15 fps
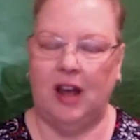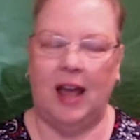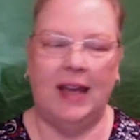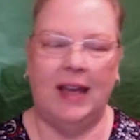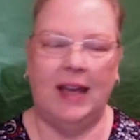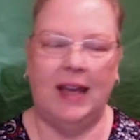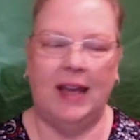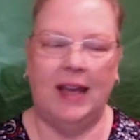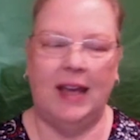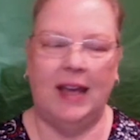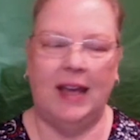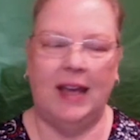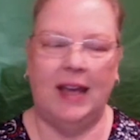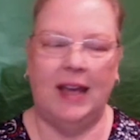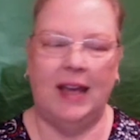I can't
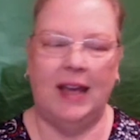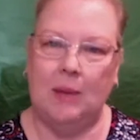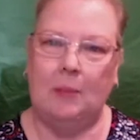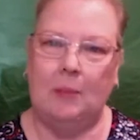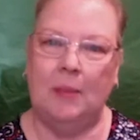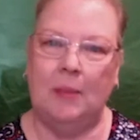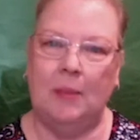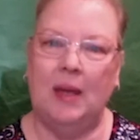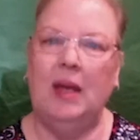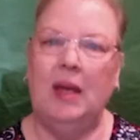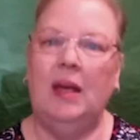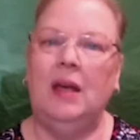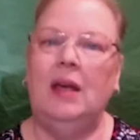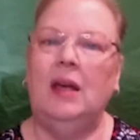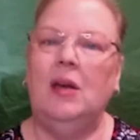let him
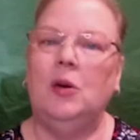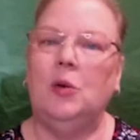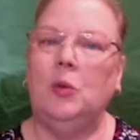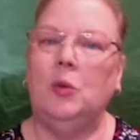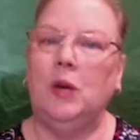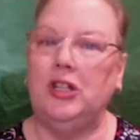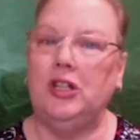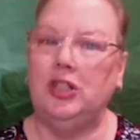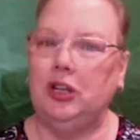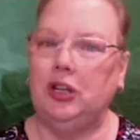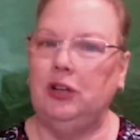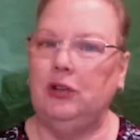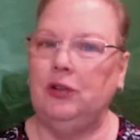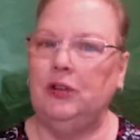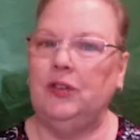
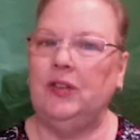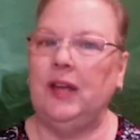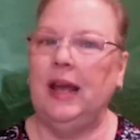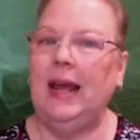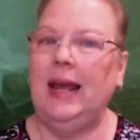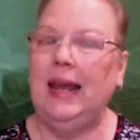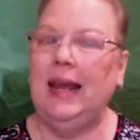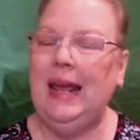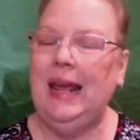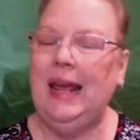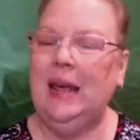reduce any